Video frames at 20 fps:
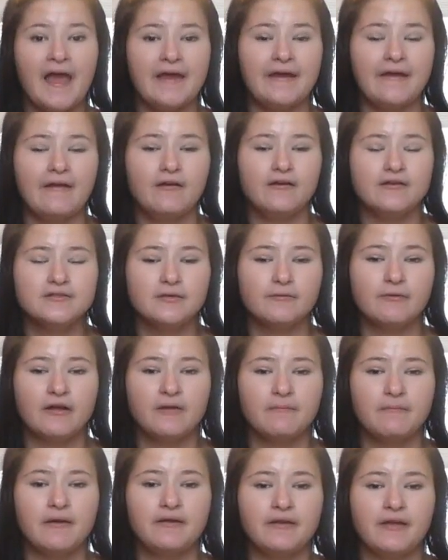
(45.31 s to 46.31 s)
And I also
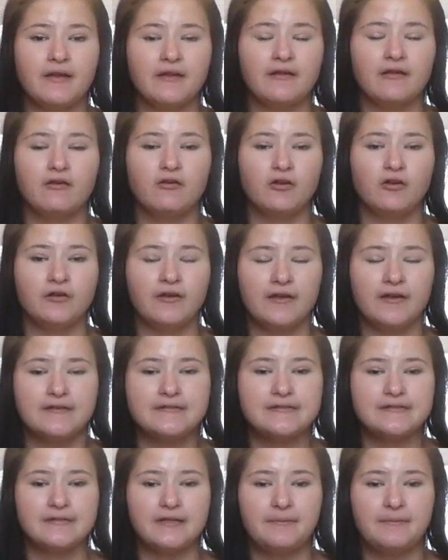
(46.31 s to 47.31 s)
recommend getting a good
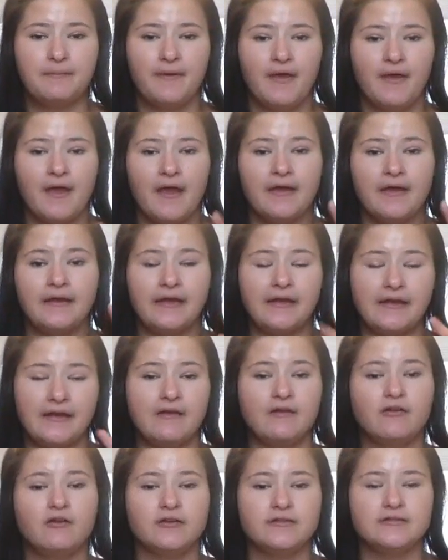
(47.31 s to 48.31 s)
night's sleep and
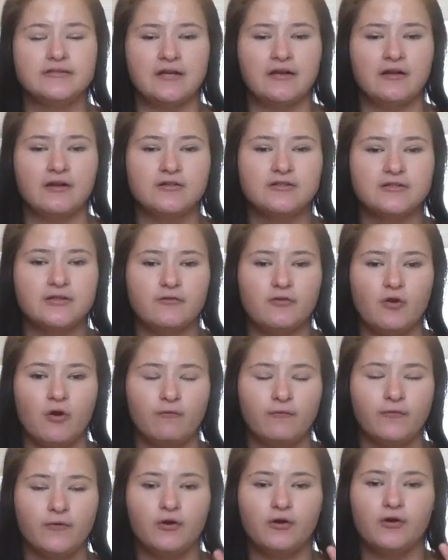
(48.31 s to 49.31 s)
eating a good dinner so you
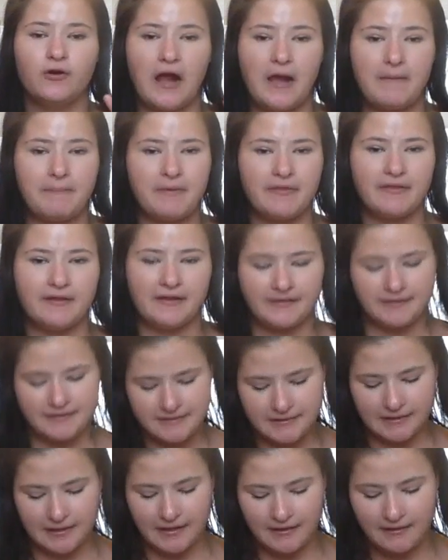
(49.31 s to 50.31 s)
don't feel crappy the
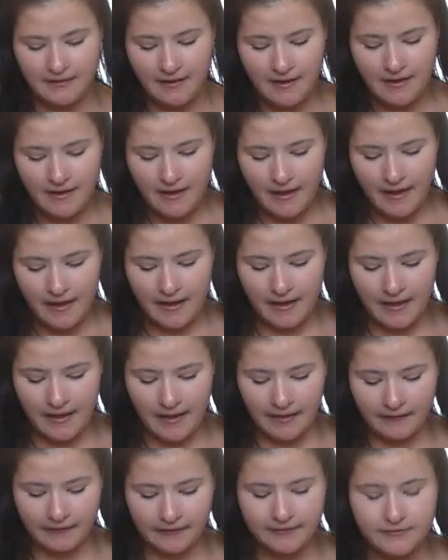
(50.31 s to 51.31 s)
next day,
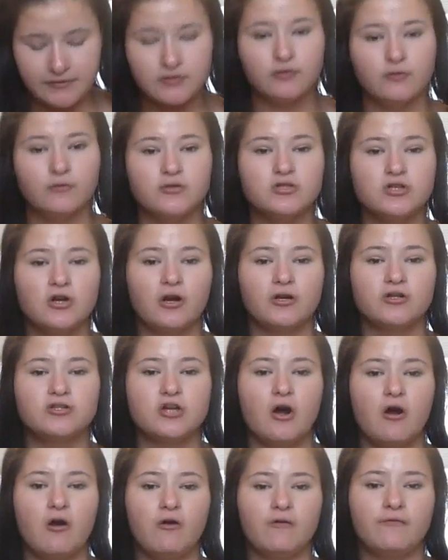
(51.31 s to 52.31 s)
and to
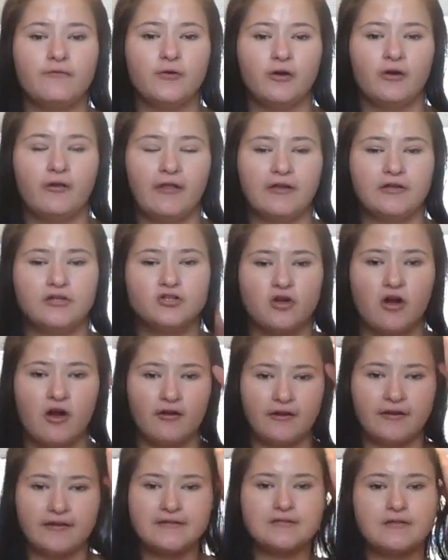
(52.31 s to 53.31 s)
charge all of your
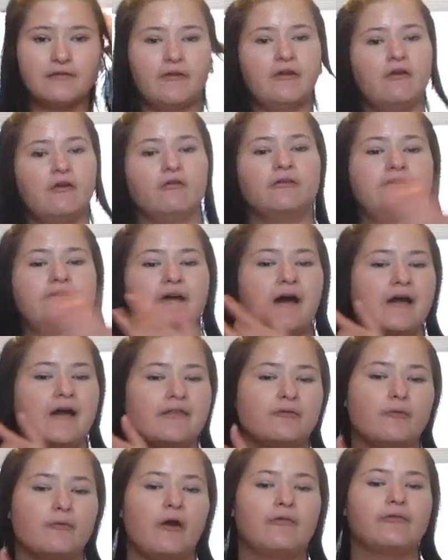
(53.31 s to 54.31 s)
electronics so they don't
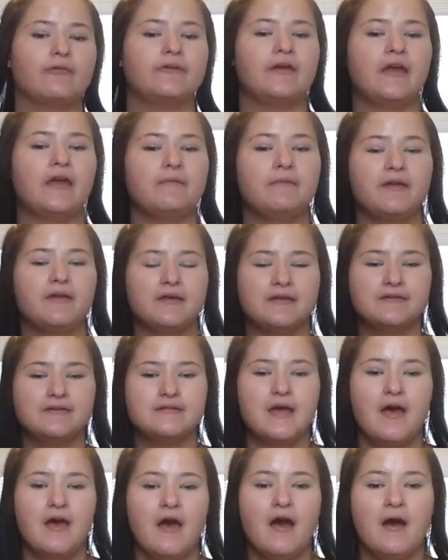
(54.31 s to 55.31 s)
die throughout the day,
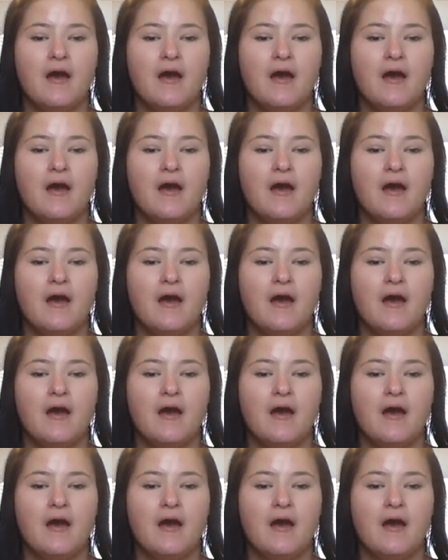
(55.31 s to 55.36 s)
because